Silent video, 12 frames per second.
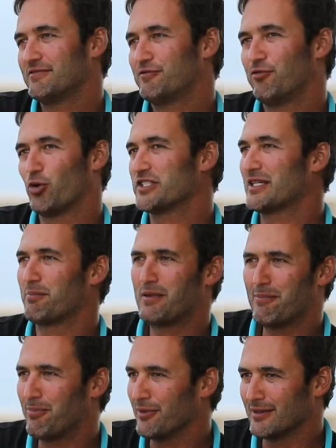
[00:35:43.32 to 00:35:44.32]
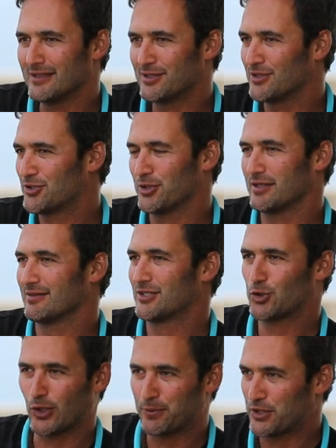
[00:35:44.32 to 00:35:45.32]
forcing people into certain
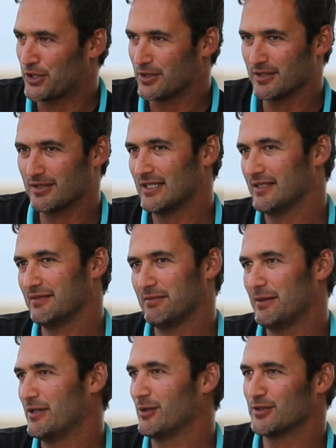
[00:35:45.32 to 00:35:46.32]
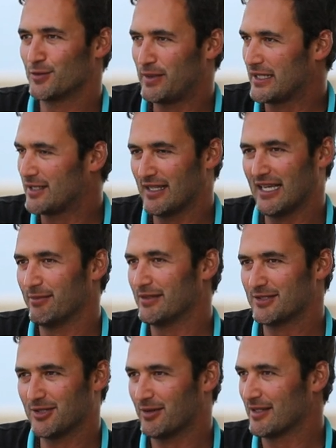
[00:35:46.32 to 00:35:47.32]
scriptures that maybe don't speak to them
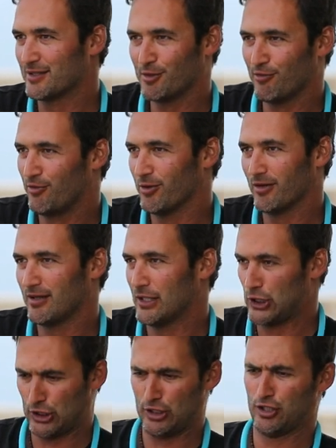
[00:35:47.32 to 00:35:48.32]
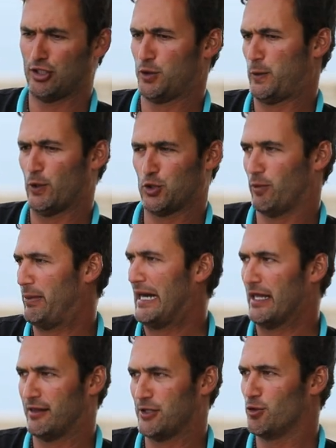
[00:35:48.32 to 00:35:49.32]
and so on and so forth and this is the spiritual
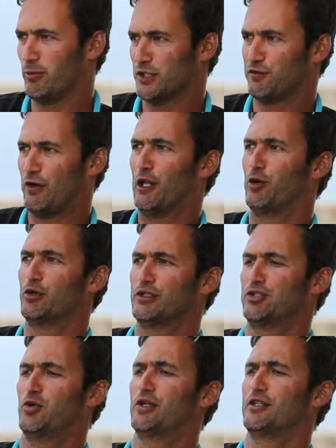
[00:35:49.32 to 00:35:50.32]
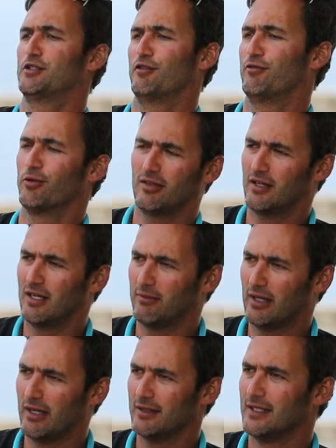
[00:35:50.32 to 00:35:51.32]
path that you must follow and so on and so forth and
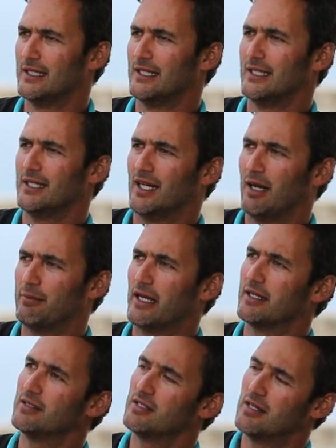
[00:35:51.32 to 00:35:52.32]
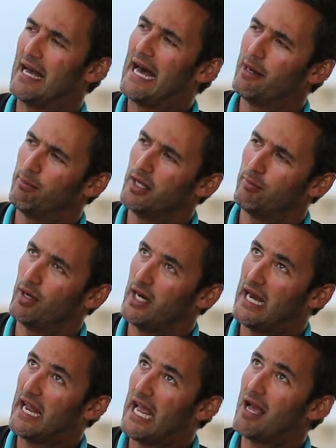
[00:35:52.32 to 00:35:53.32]
I'm not I'm not into that but
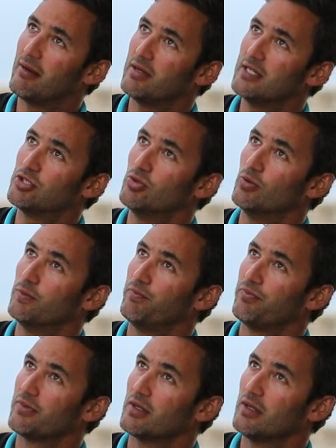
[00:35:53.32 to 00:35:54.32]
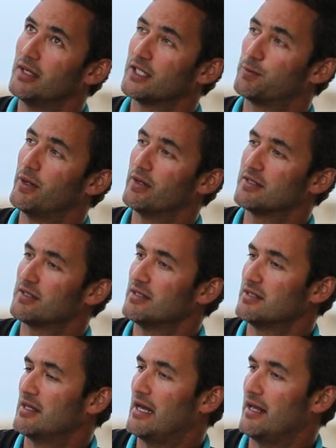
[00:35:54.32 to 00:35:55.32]
but I am into
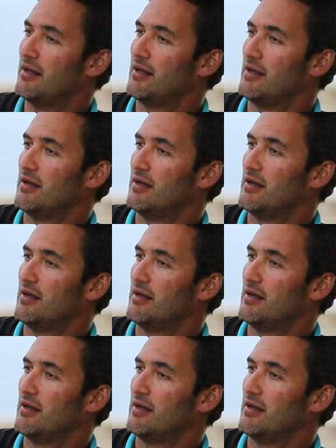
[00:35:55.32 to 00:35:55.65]
experiences that